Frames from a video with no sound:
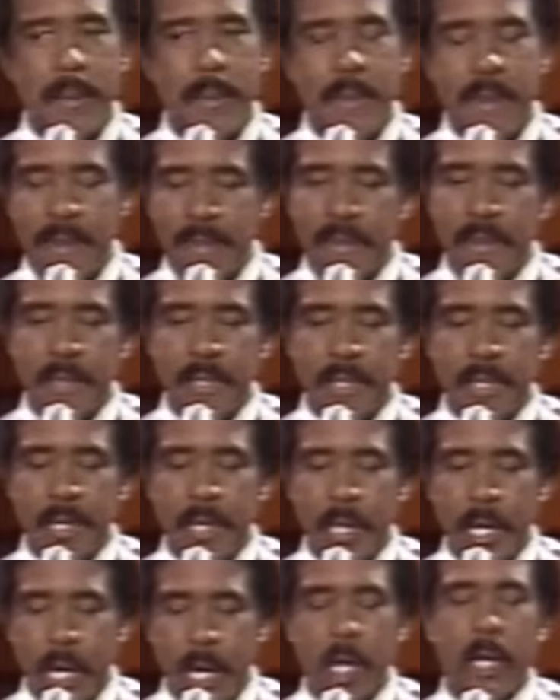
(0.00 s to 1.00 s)
motherfuckers
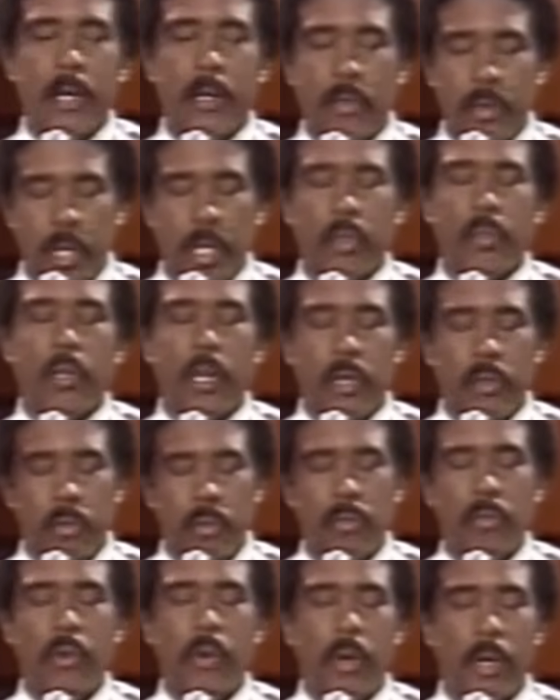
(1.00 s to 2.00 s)
say, I think that's
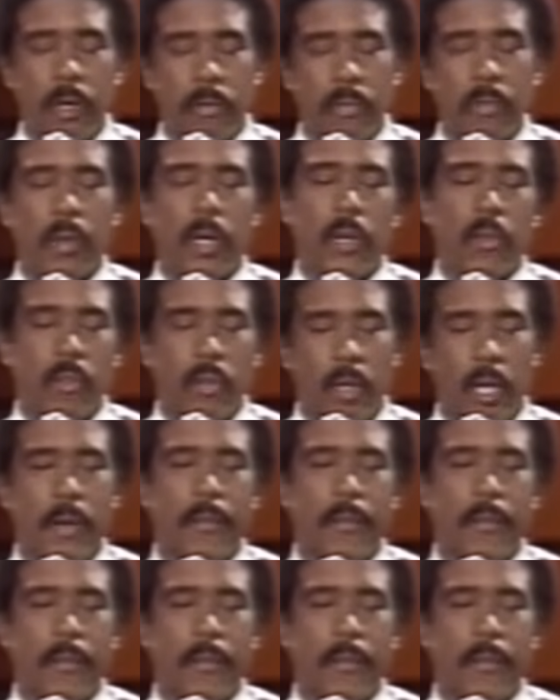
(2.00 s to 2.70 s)
very fancy.